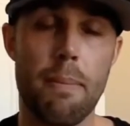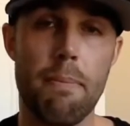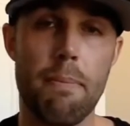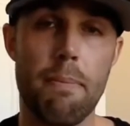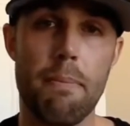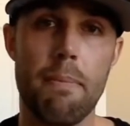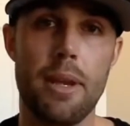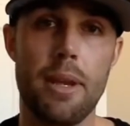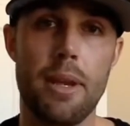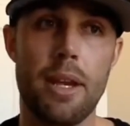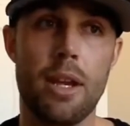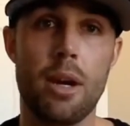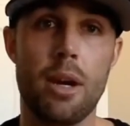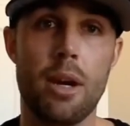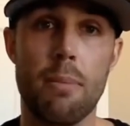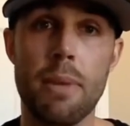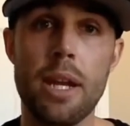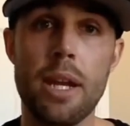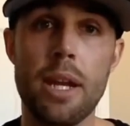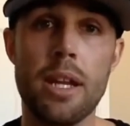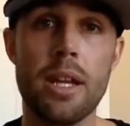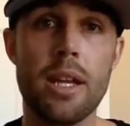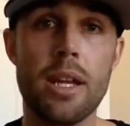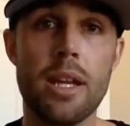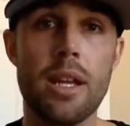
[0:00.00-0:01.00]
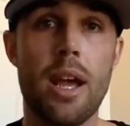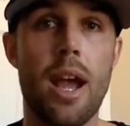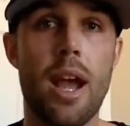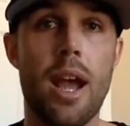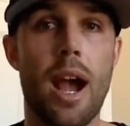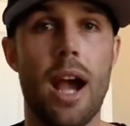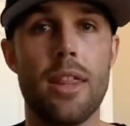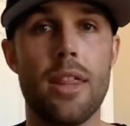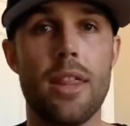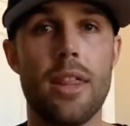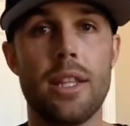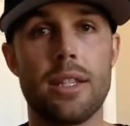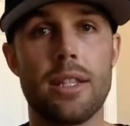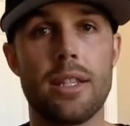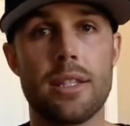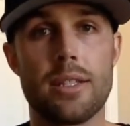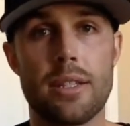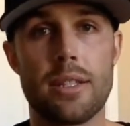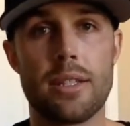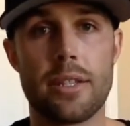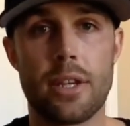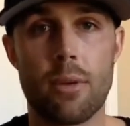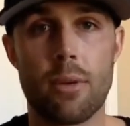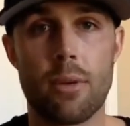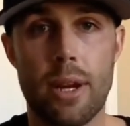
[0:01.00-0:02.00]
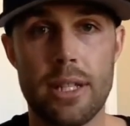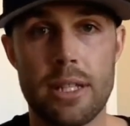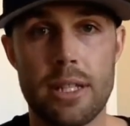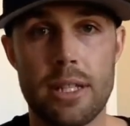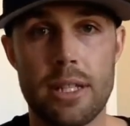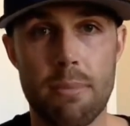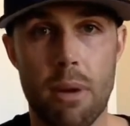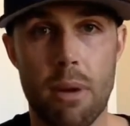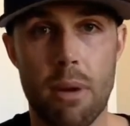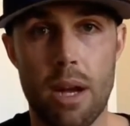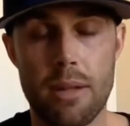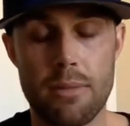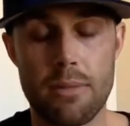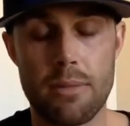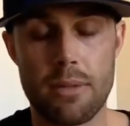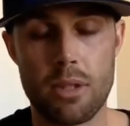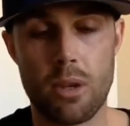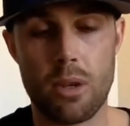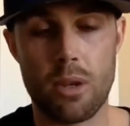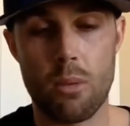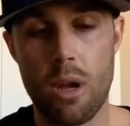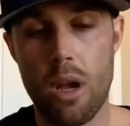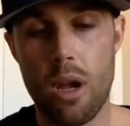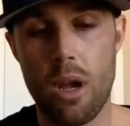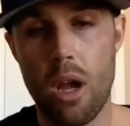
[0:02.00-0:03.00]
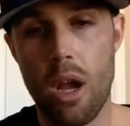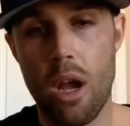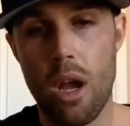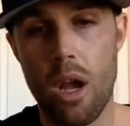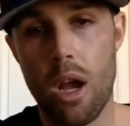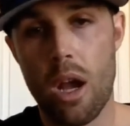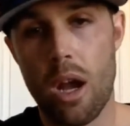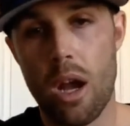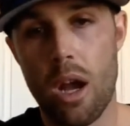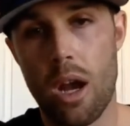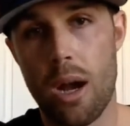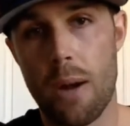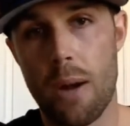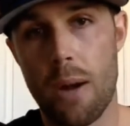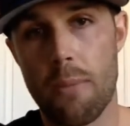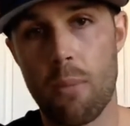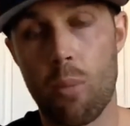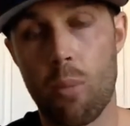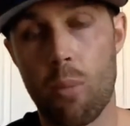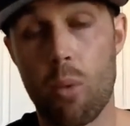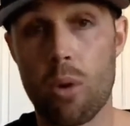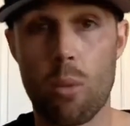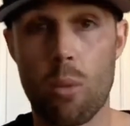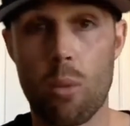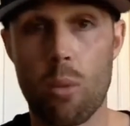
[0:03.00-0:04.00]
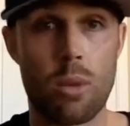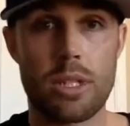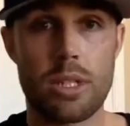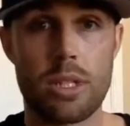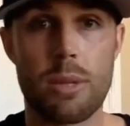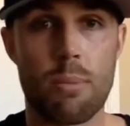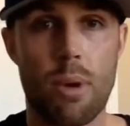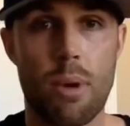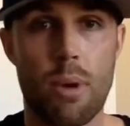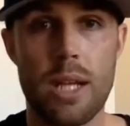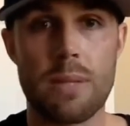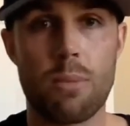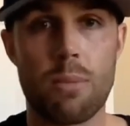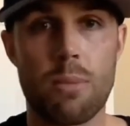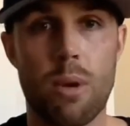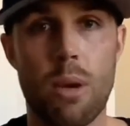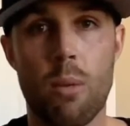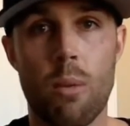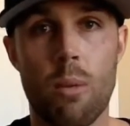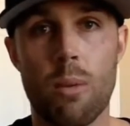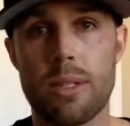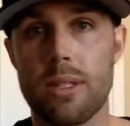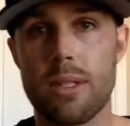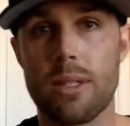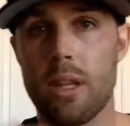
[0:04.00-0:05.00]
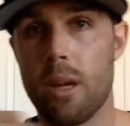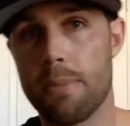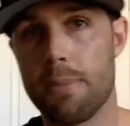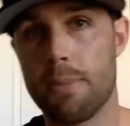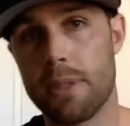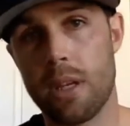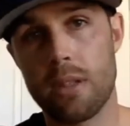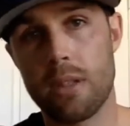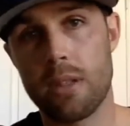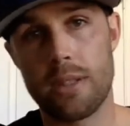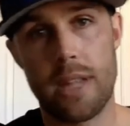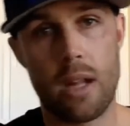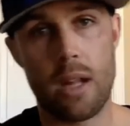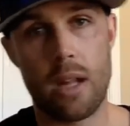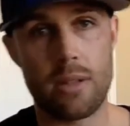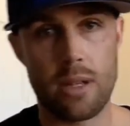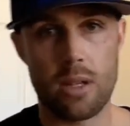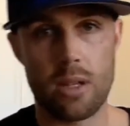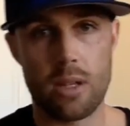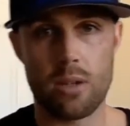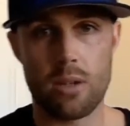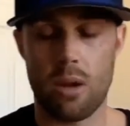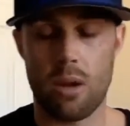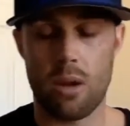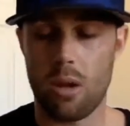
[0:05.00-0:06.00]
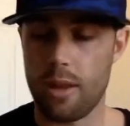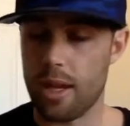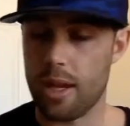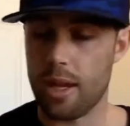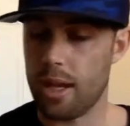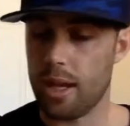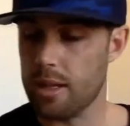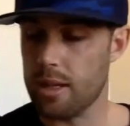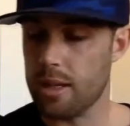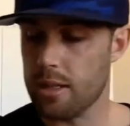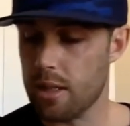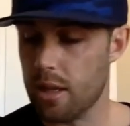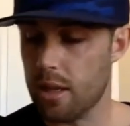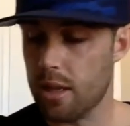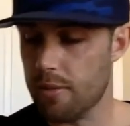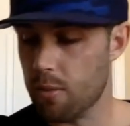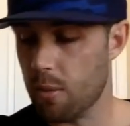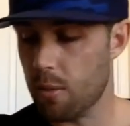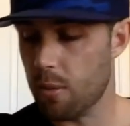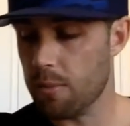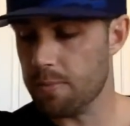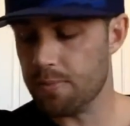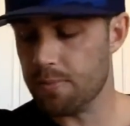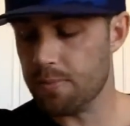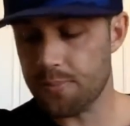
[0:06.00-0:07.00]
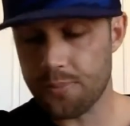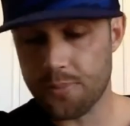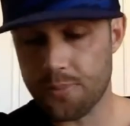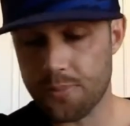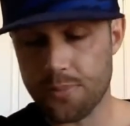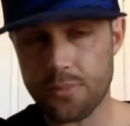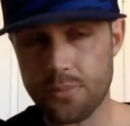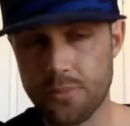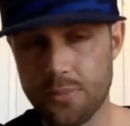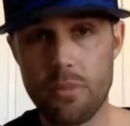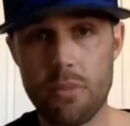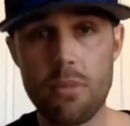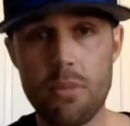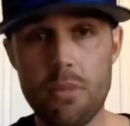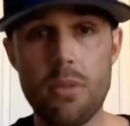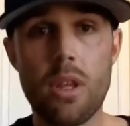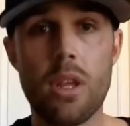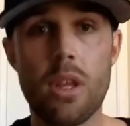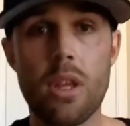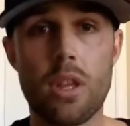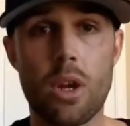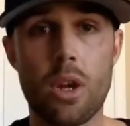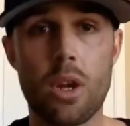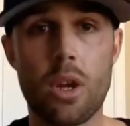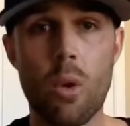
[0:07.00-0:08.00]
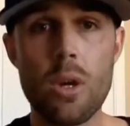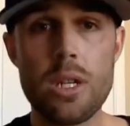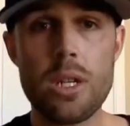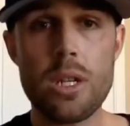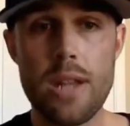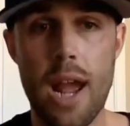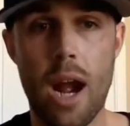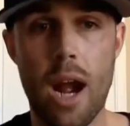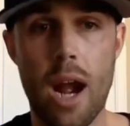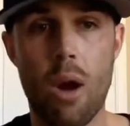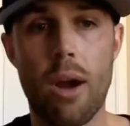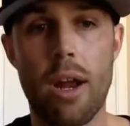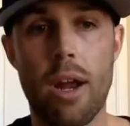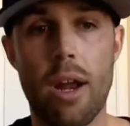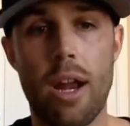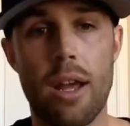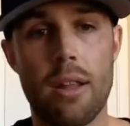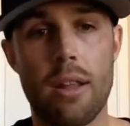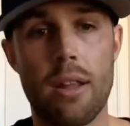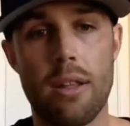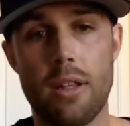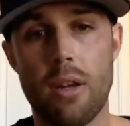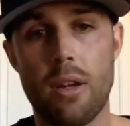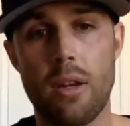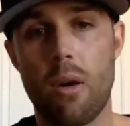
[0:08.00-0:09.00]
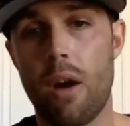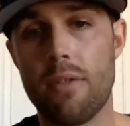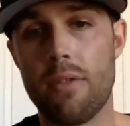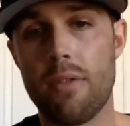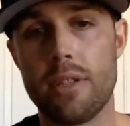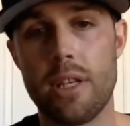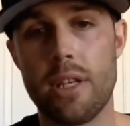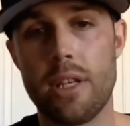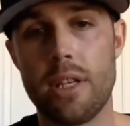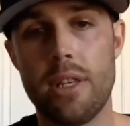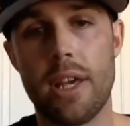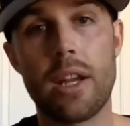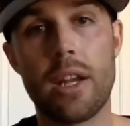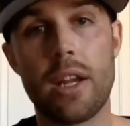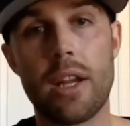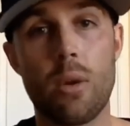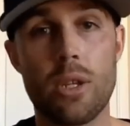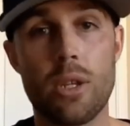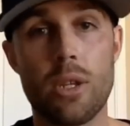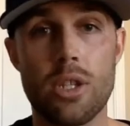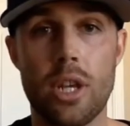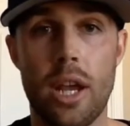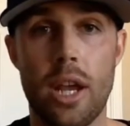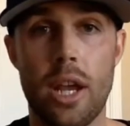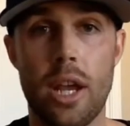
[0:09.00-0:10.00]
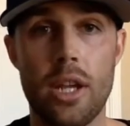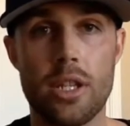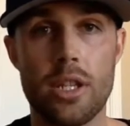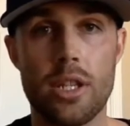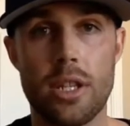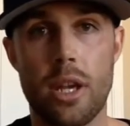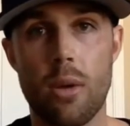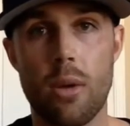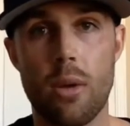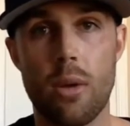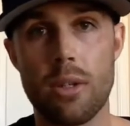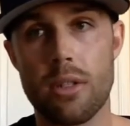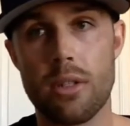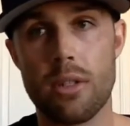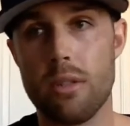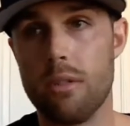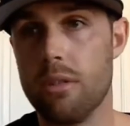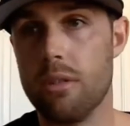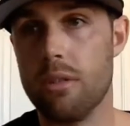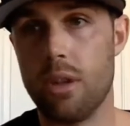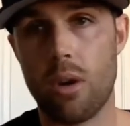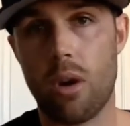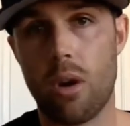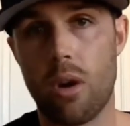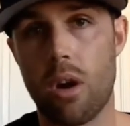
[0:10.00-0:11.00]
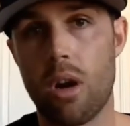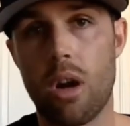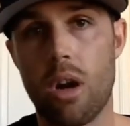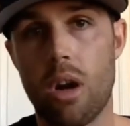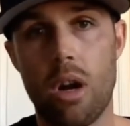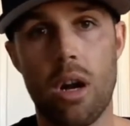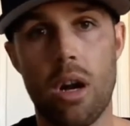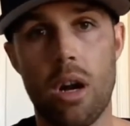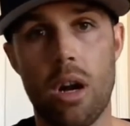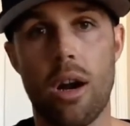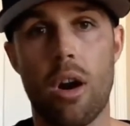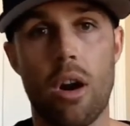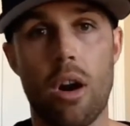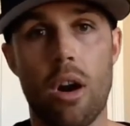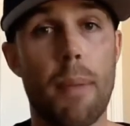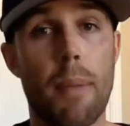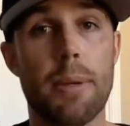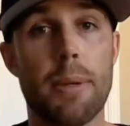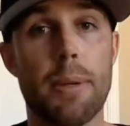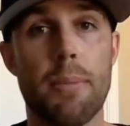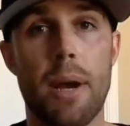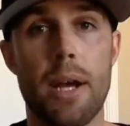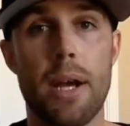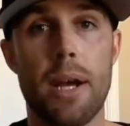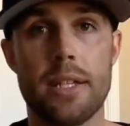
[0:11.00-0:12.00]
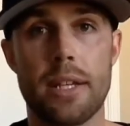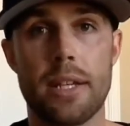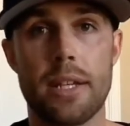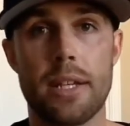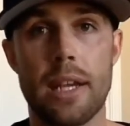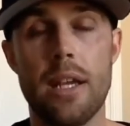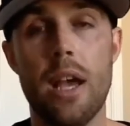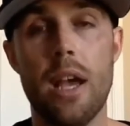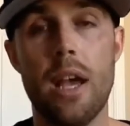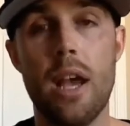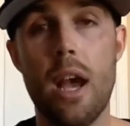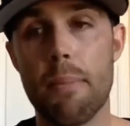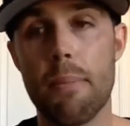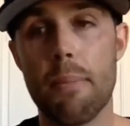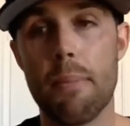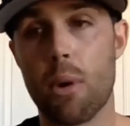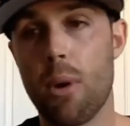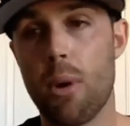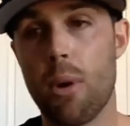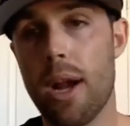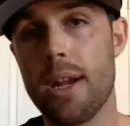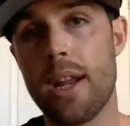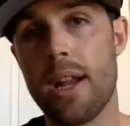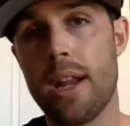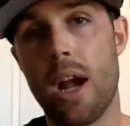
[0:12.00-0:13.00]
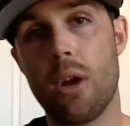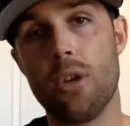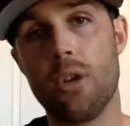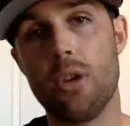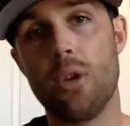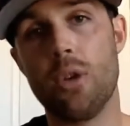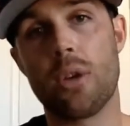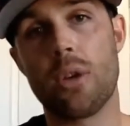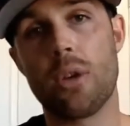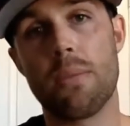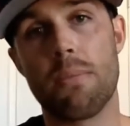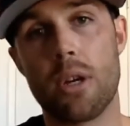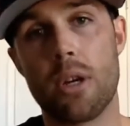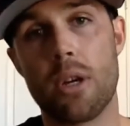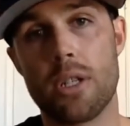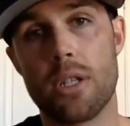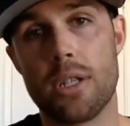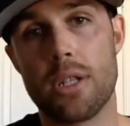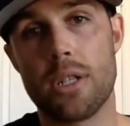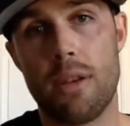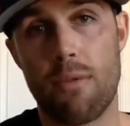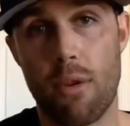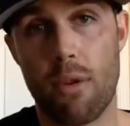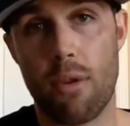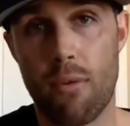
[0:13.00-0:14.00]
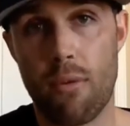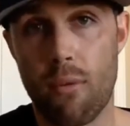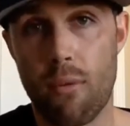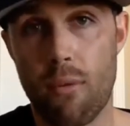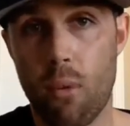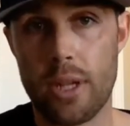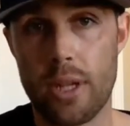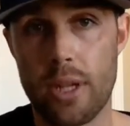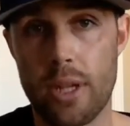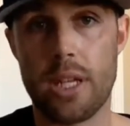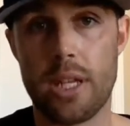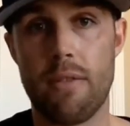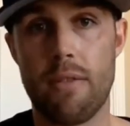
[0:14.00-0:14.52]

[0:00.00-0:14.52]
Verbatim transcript: intermediate, I think this is a great spot. So uh, what's the price point? What's the upsells, downsells, all that kind of stuff? Well, the course now, and I, you know, obviously they can always change it. They always, you know, are, are optimizing it. But right now you can purchase it for forty-seven